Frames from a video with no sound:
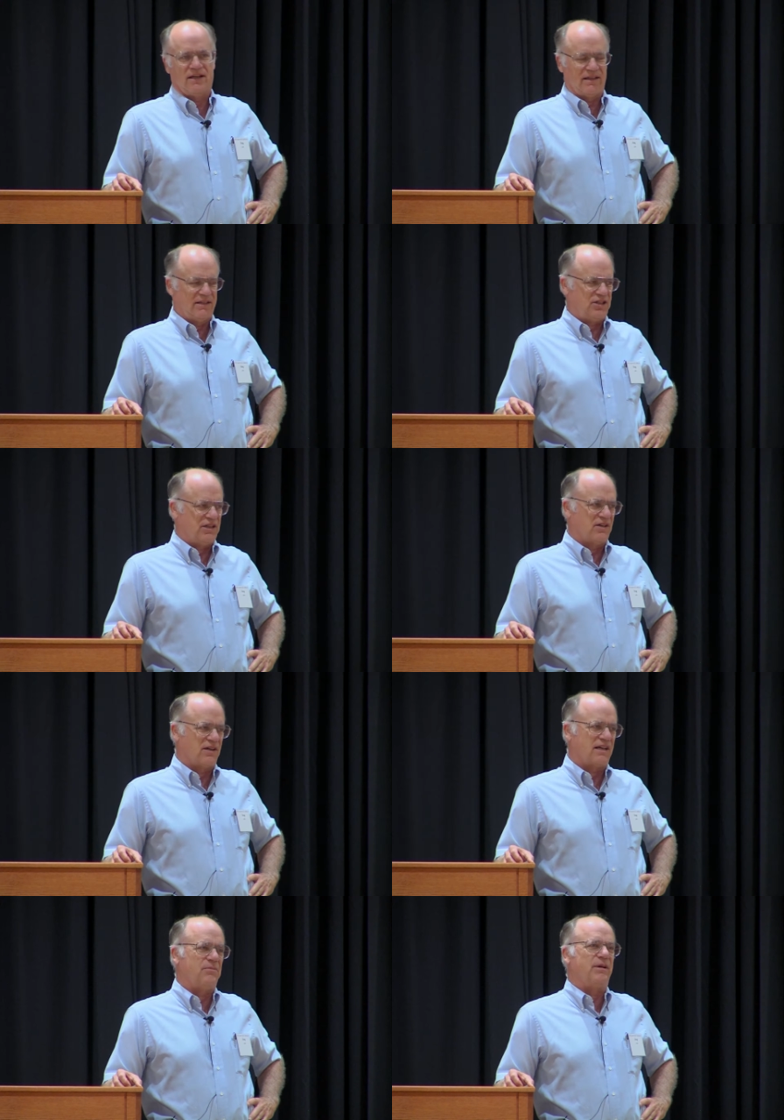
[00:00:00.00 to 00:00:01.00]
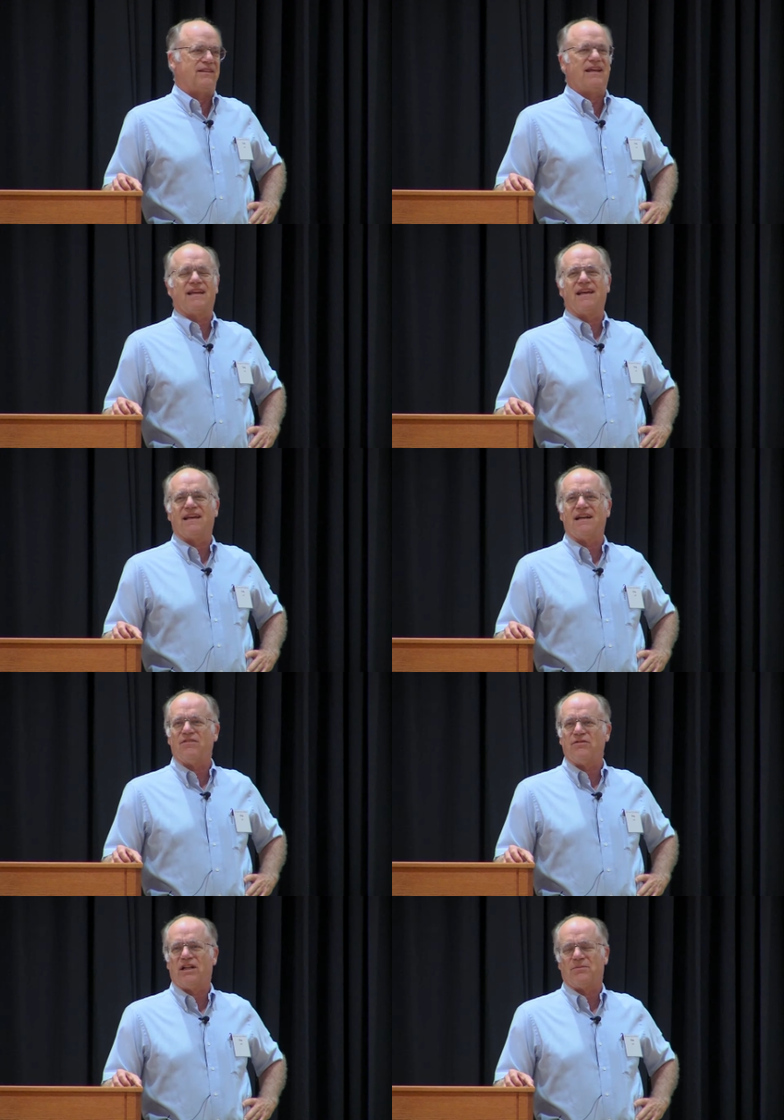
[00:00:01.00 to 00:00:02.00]
this year. It got me thinking, and I've
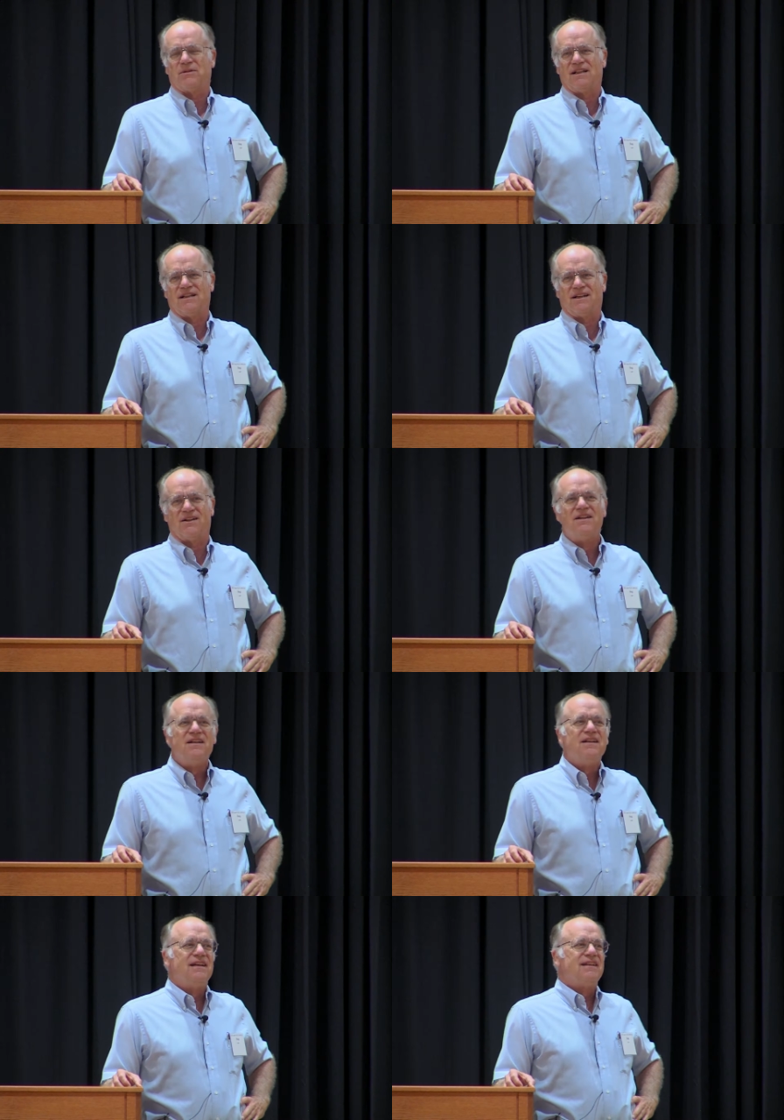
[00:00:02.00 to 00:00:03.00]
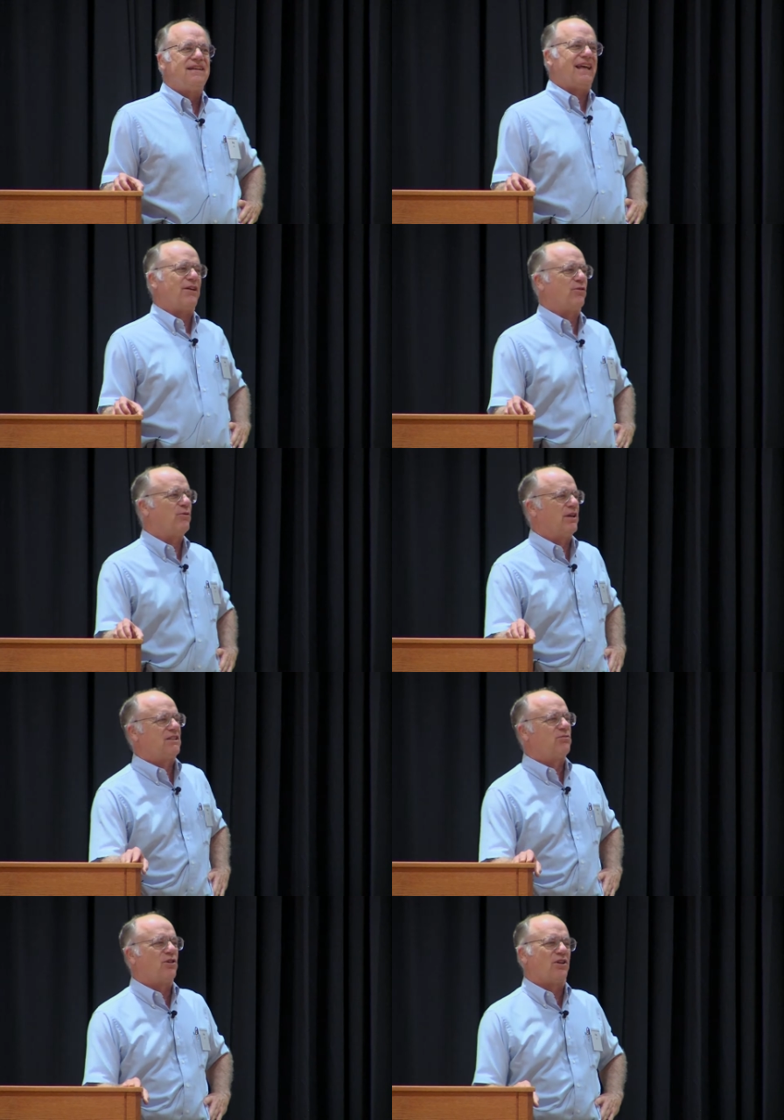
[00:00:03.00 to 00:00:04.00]
developed it a little. Take it for what it's
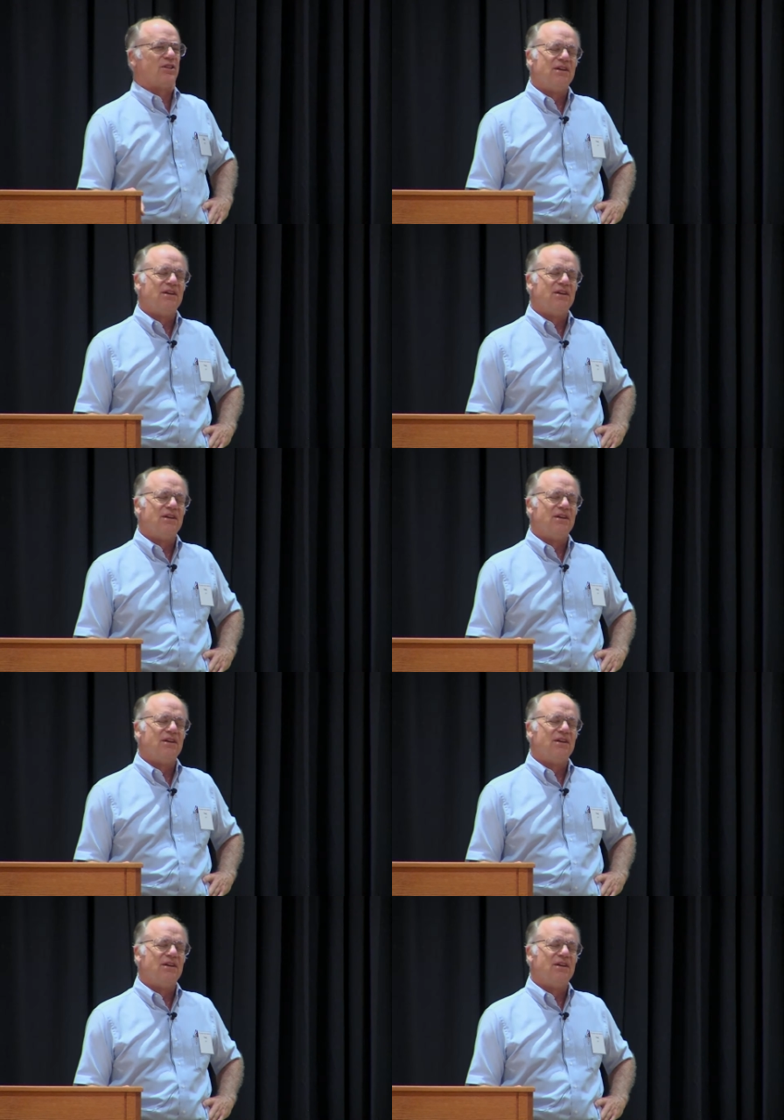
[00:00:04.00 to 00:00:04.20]
worth.